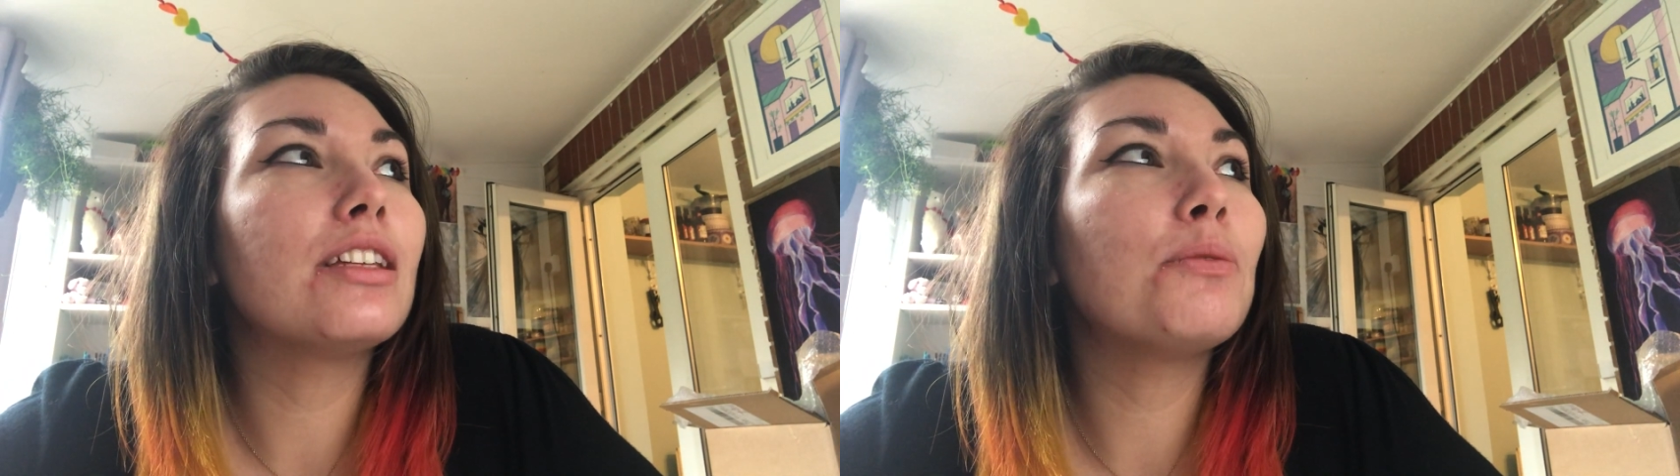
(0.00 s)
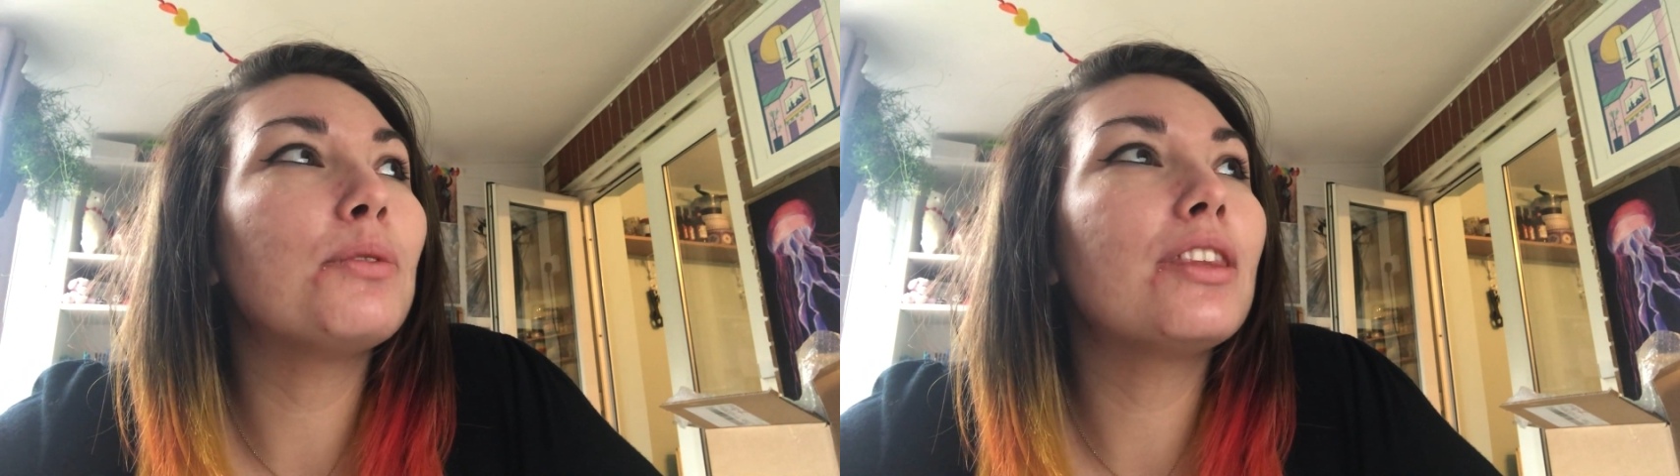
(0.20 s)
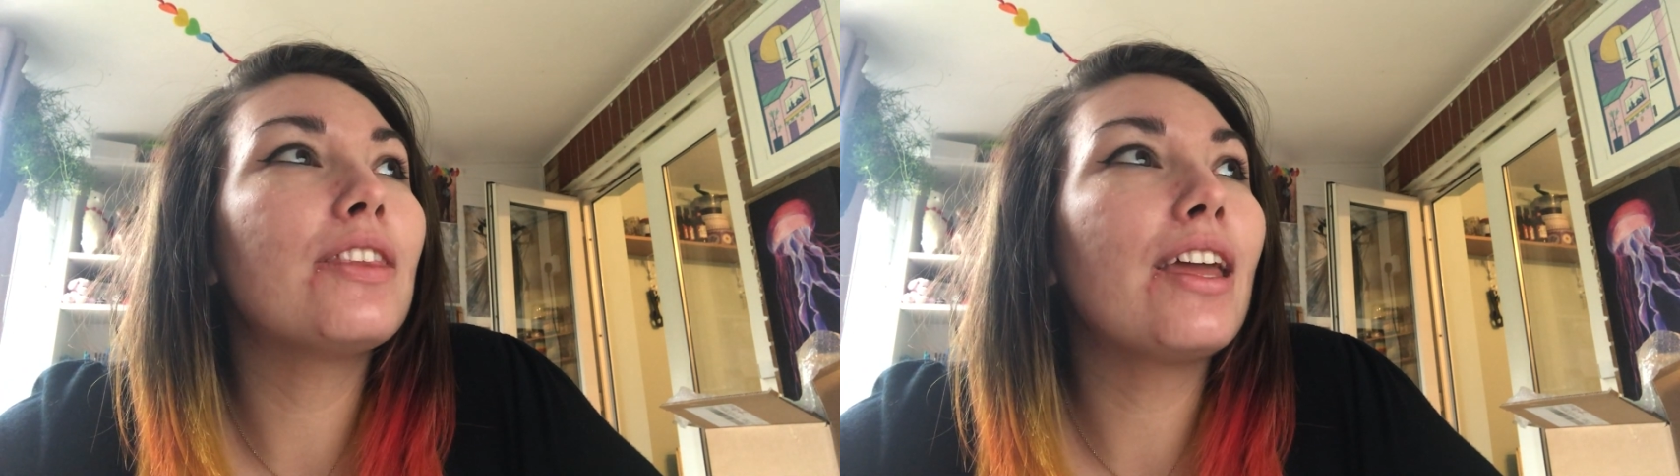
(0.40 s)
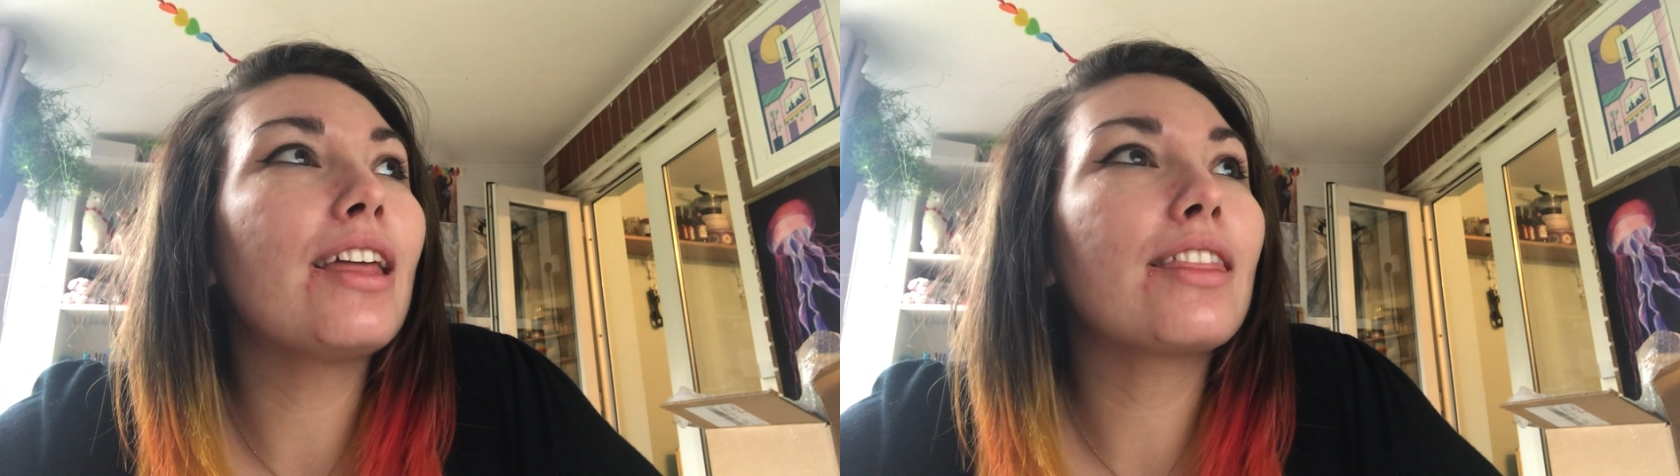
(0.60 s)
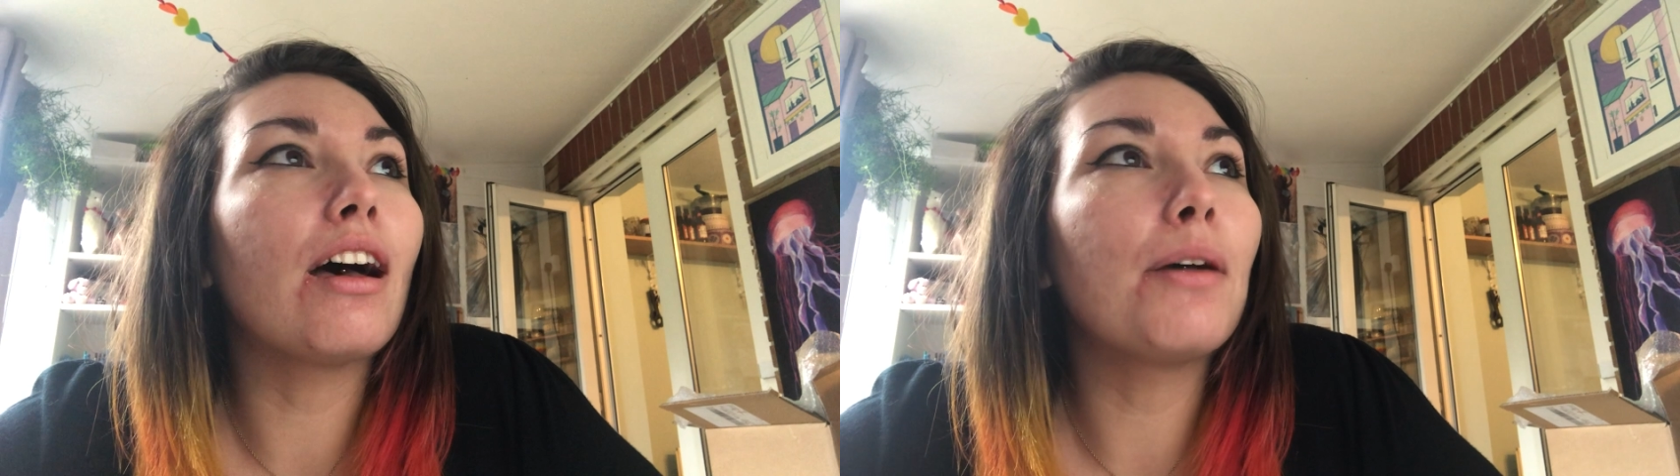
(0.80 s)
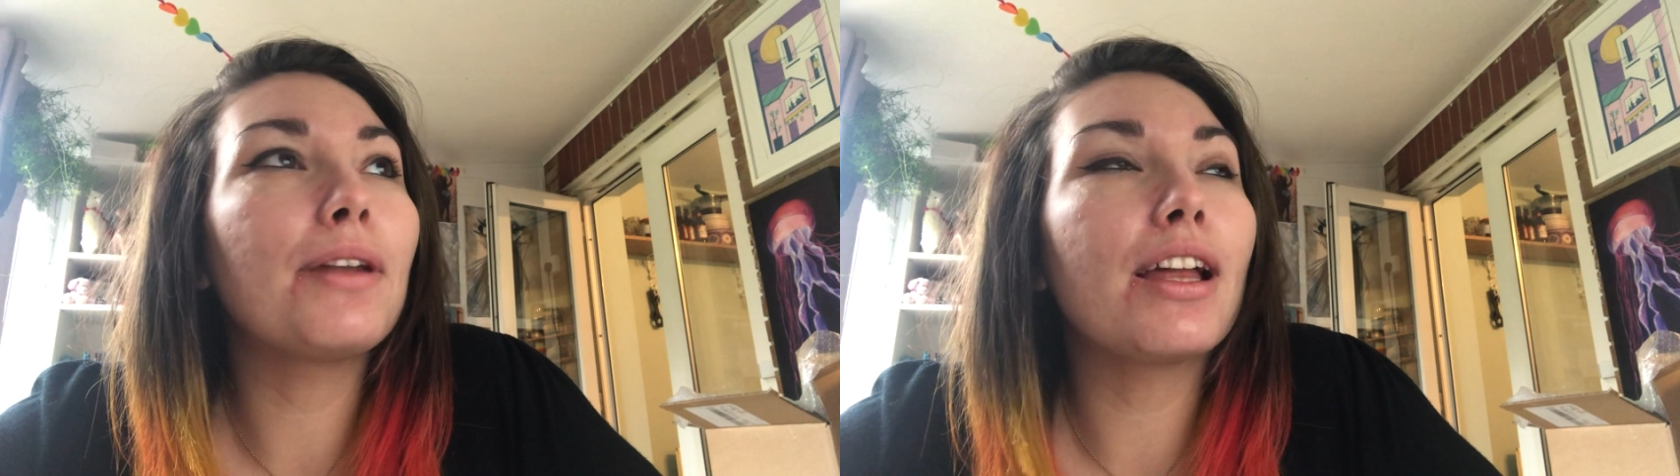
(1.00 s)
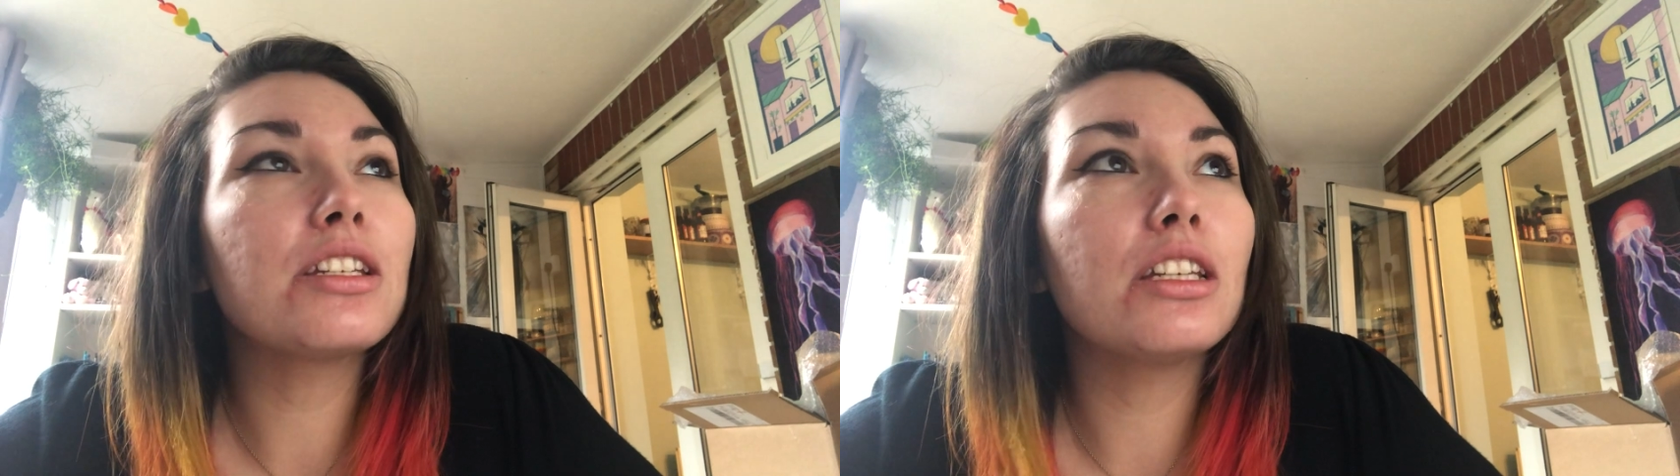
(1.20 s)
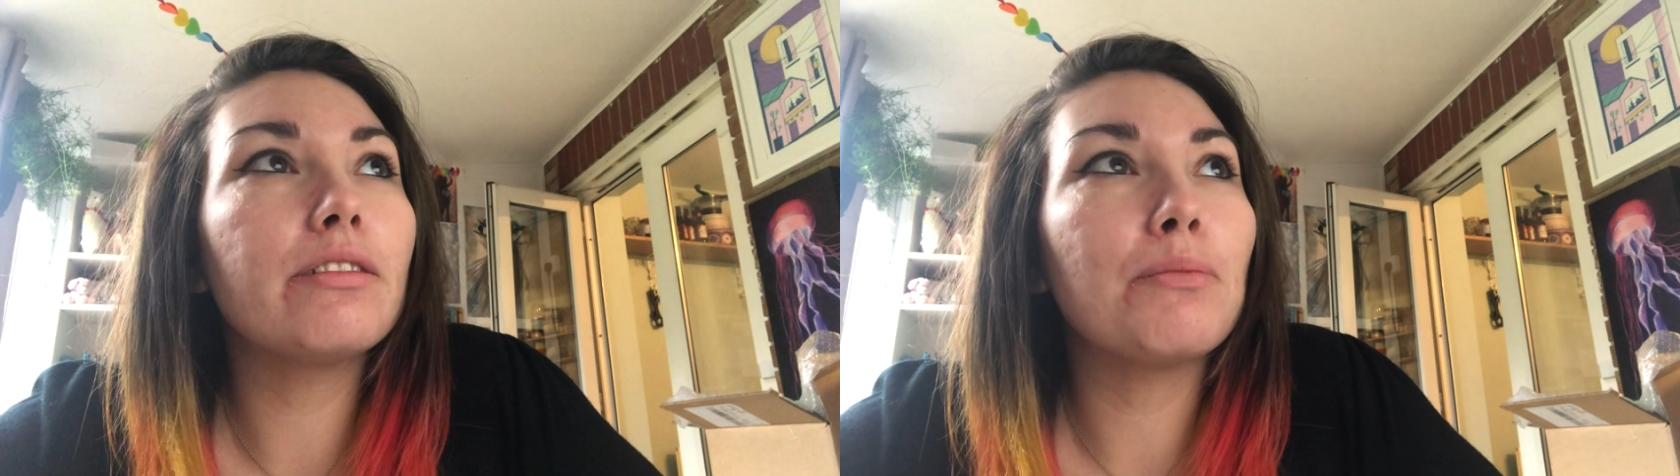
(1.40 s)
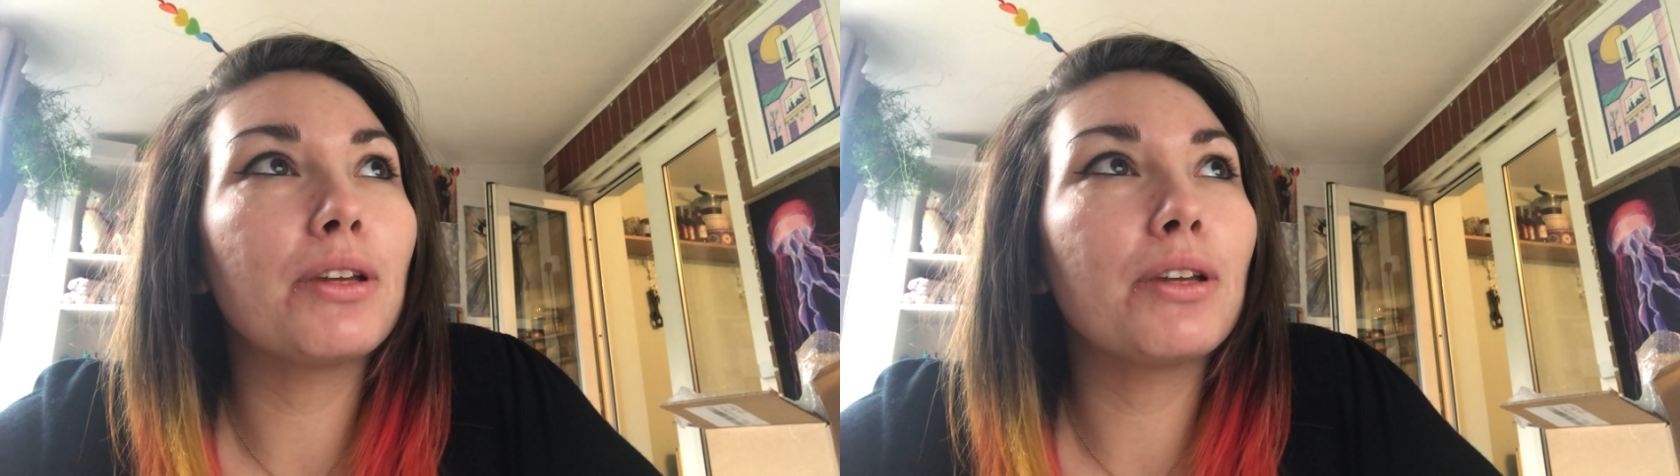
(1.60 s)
and you would think that I would actually do it,